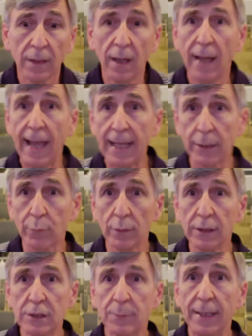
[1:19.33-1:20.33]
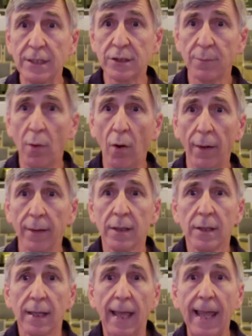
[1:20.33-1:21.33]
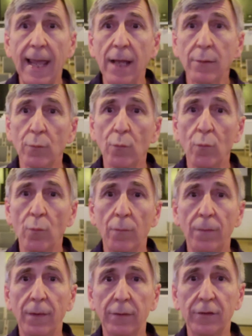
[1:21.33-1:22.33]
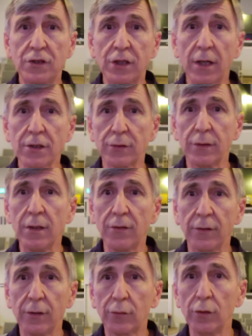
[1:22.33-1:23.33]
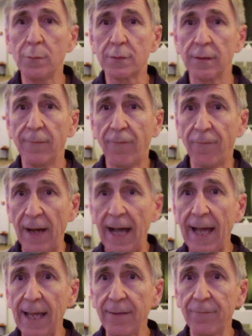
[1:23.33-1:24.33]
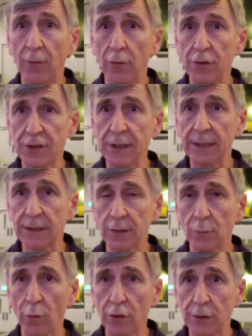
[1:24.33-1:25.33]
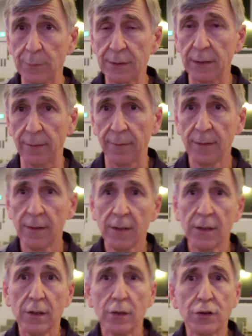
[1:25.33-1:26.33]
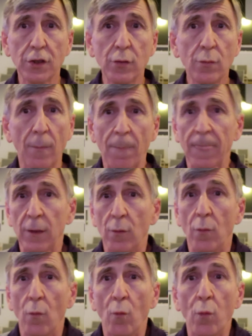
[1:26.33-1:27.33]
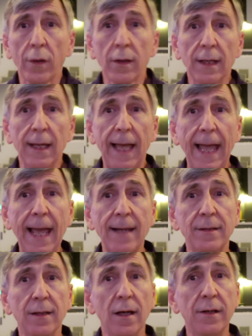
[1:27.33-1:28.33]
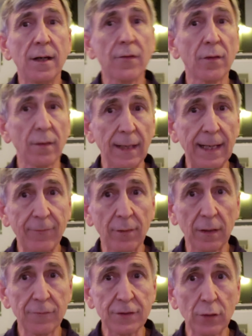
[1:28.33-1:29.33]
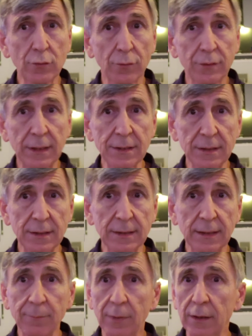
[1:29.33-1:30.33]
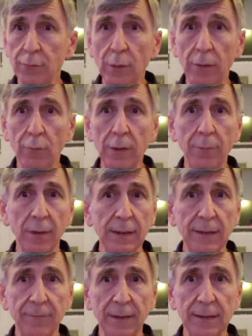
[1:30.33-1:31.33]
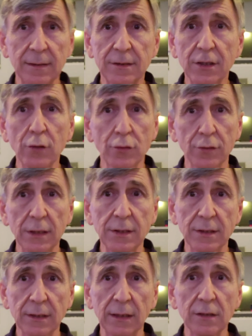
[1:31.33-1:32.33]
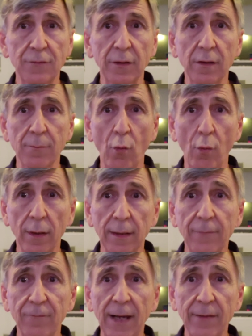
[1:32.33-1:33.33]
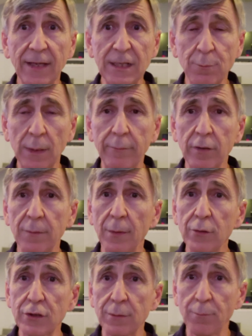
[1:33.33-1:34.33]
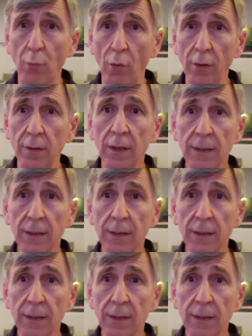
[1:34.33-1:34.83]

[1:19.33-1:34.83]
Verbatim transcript: uh, adequately spaced apart. And the, the chairs are either in groups of five or six in the worship center. So we're going to add another level of social distancing because we, we believe that social distancing is very important. In fact, that's probably the most important